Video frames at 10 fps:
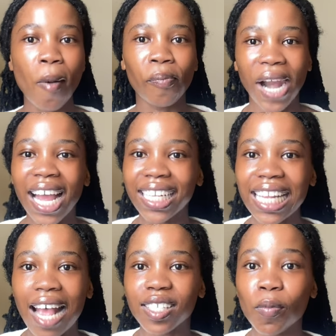Pap,
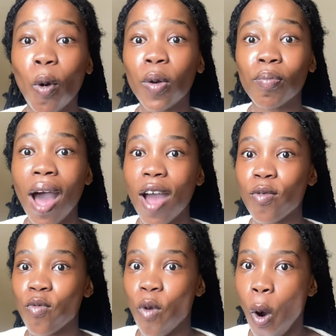that's one bar.
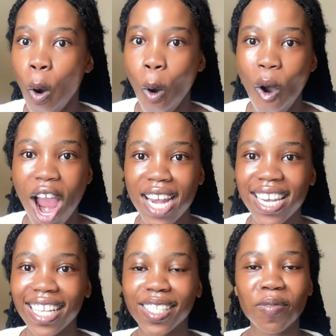Look,
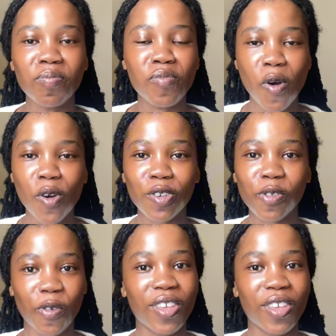that's a mood.